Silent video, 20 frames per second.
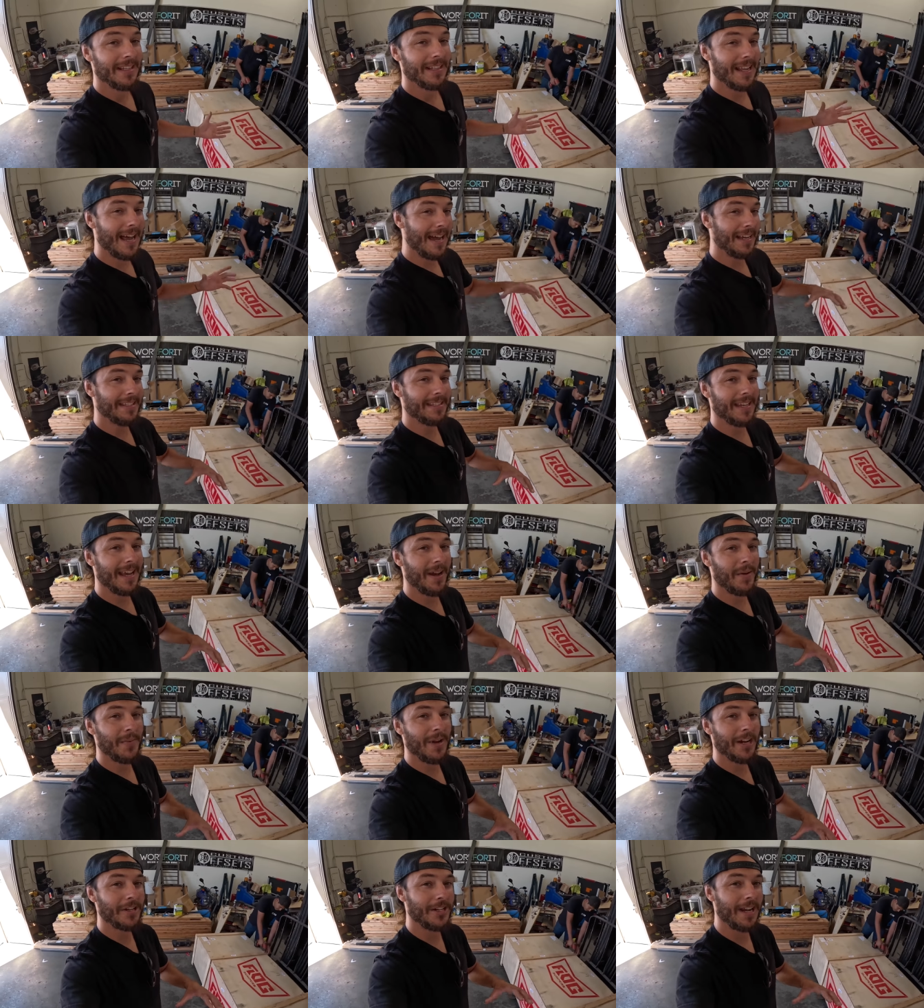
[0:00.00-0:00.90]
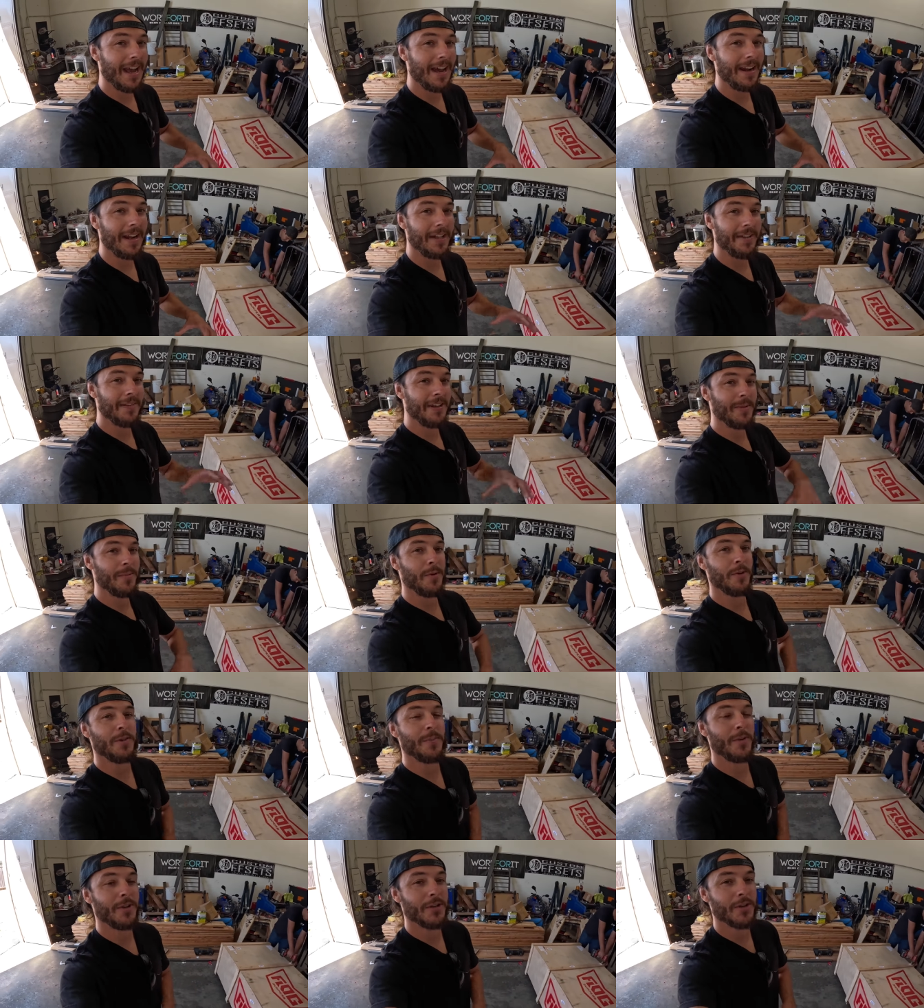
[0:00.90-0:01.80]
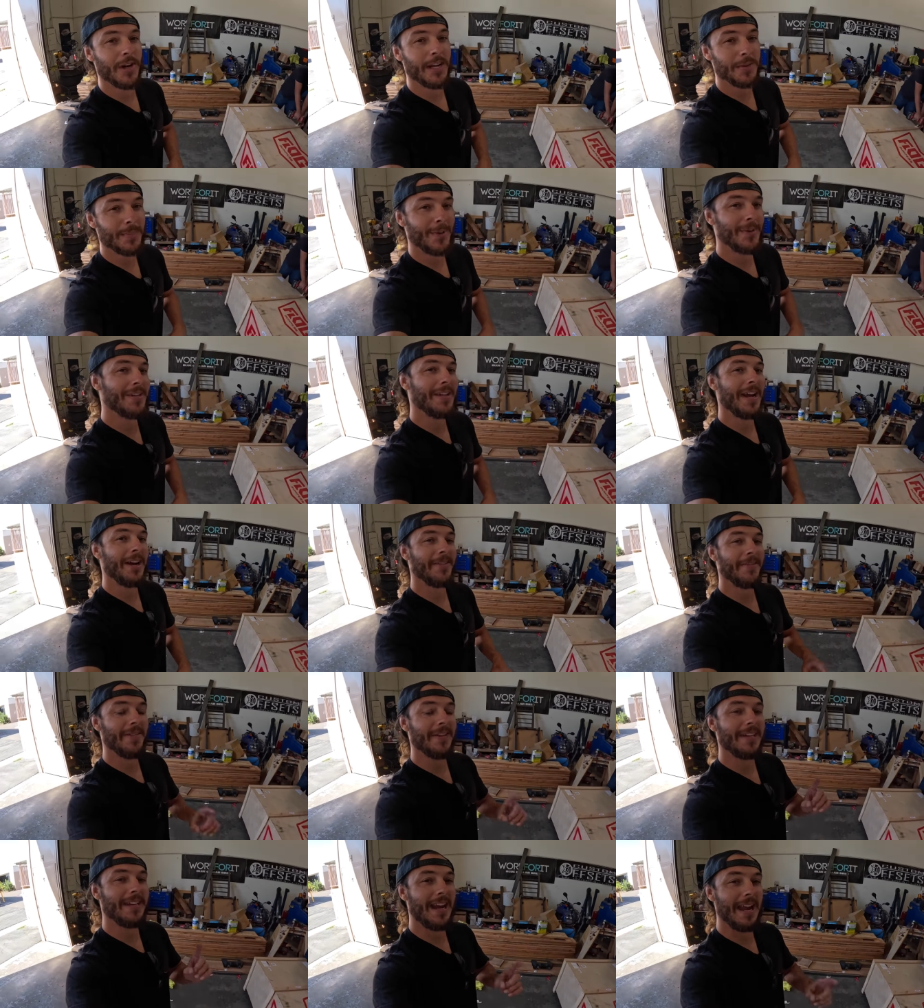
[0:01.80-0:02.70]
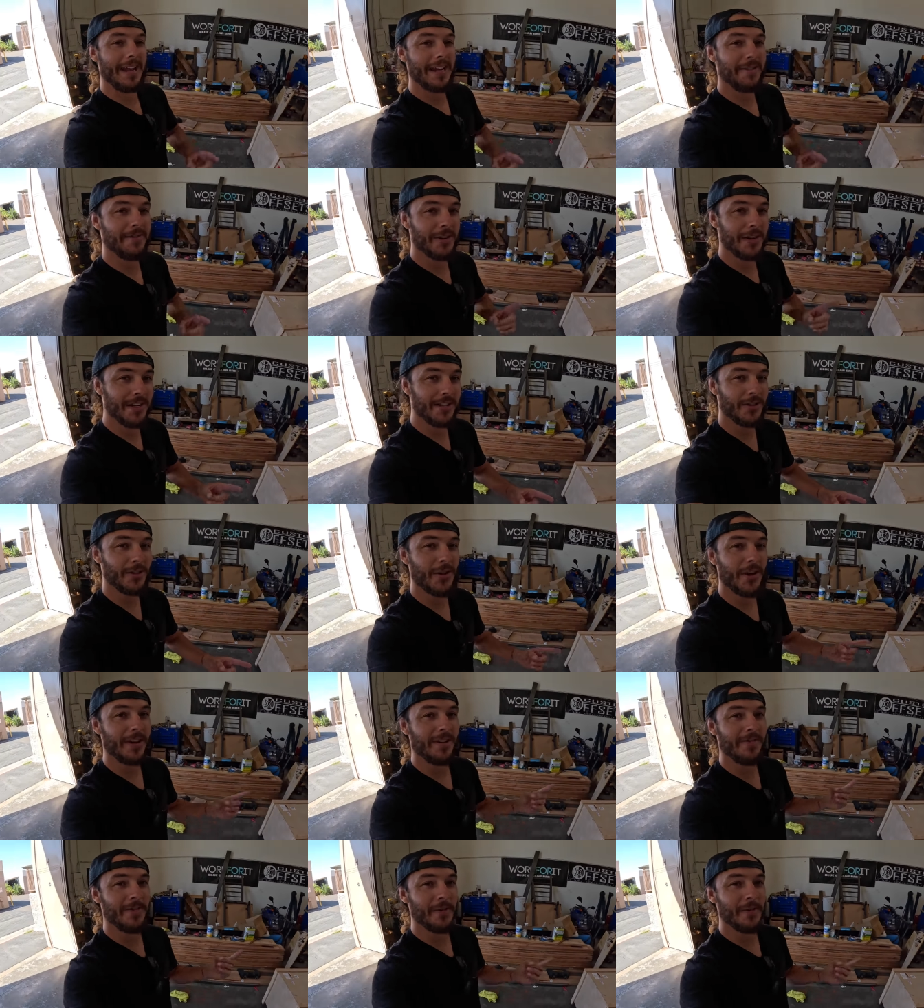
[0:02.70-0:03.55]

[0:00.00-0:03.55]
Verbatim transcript: The last set, we actually had Elevated Motorsports Transport down for Danny for his truck